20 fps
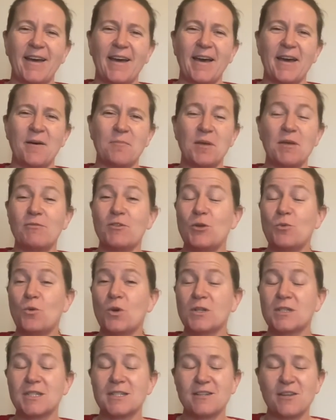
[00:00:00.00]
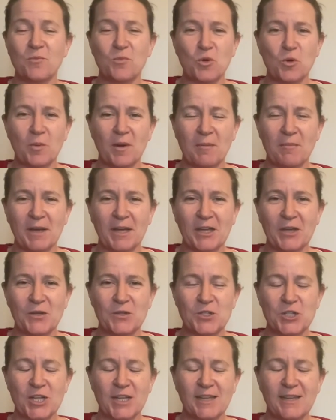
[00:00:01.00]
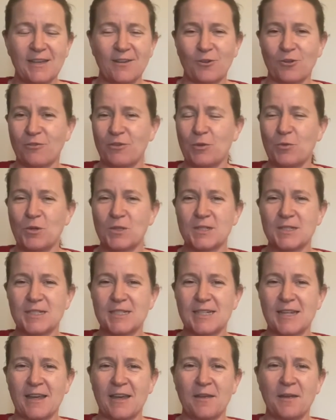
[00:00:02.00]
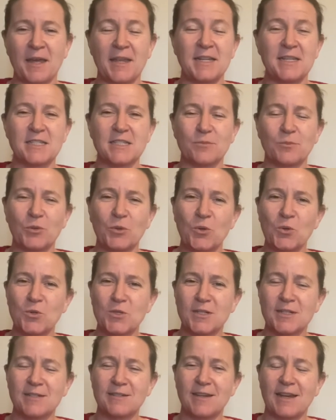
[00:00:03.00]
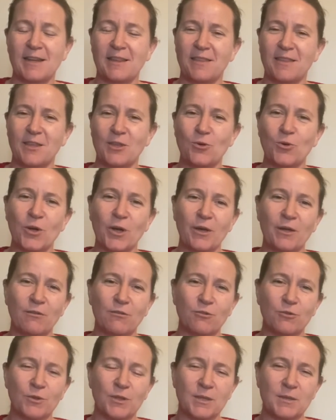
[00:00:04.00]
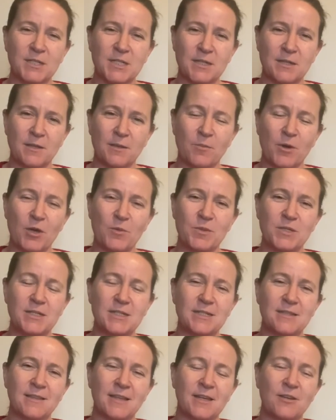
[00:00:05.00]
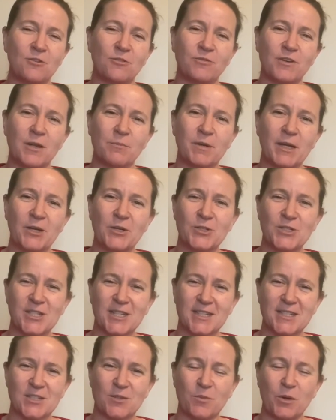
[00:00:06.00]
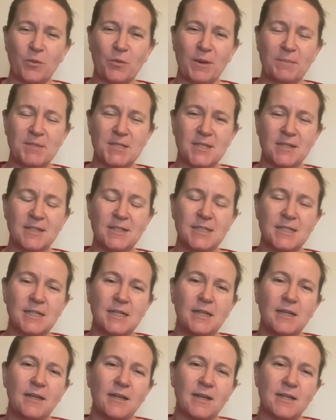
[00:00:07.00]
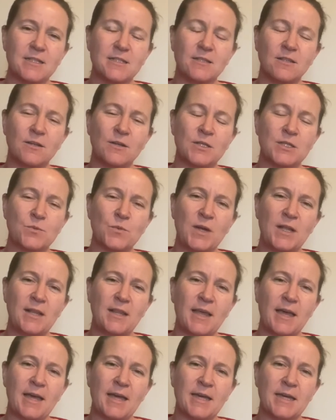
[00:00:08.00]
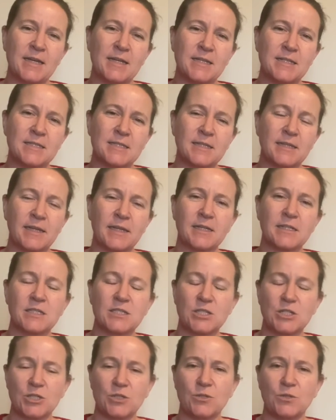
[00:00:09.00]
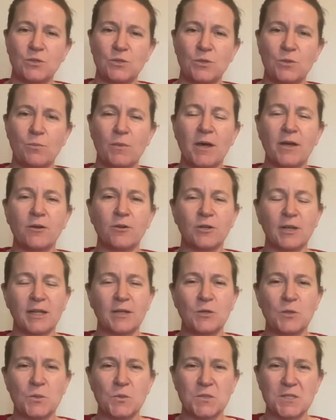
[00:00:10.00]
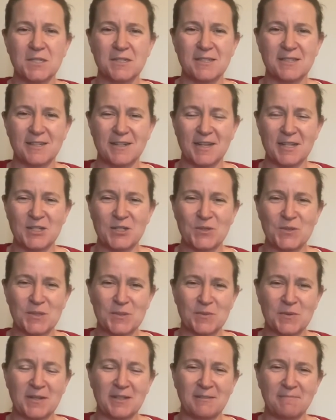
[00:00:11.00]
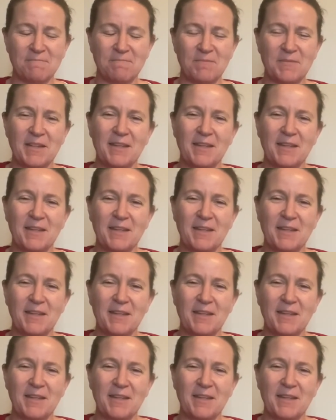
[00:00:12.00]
If you want to know more about my coaching, or if you want any support in anything you're going through at the moment, then you'll find my contacts on my website, as well as links to my online courses that I do as well.